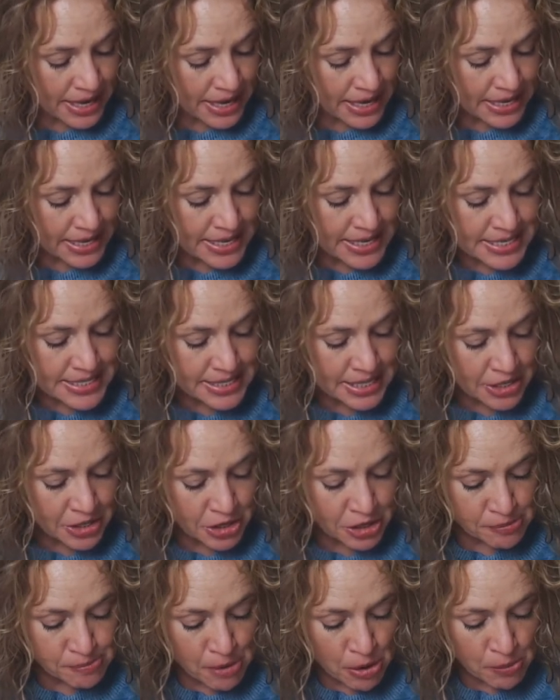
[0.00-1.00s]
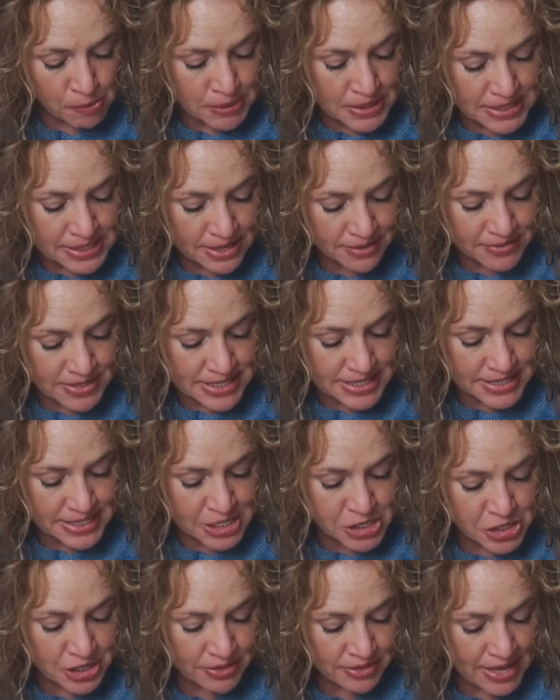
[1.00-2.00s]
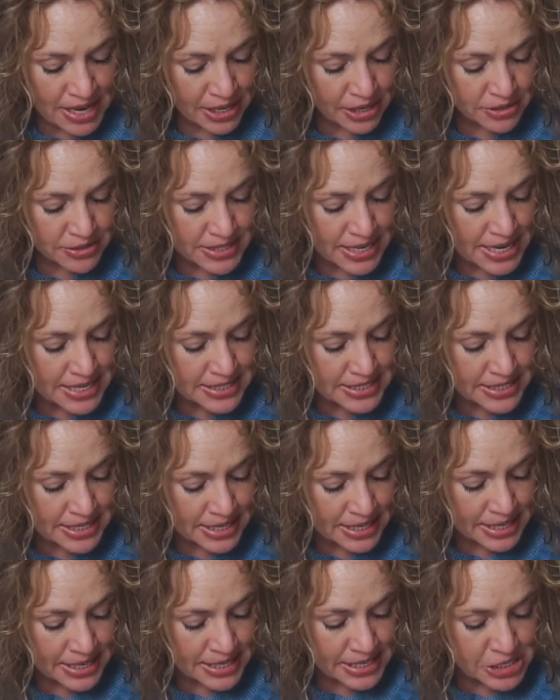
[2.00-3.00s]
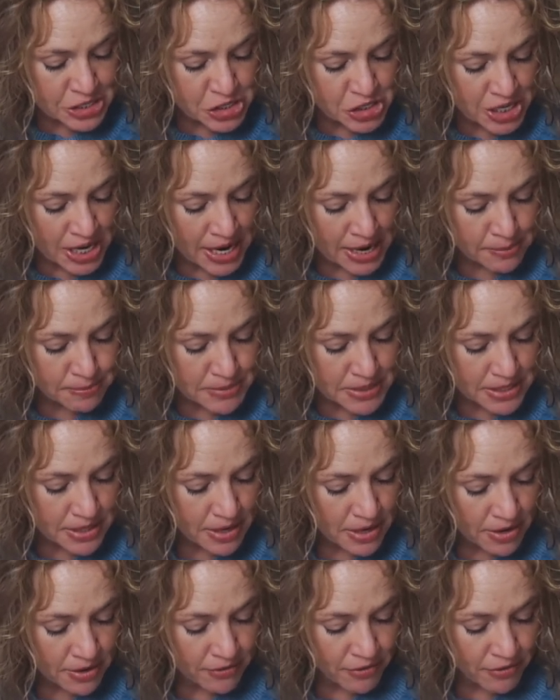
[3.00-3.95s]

It is in your moments of decision that your destiny is shaped.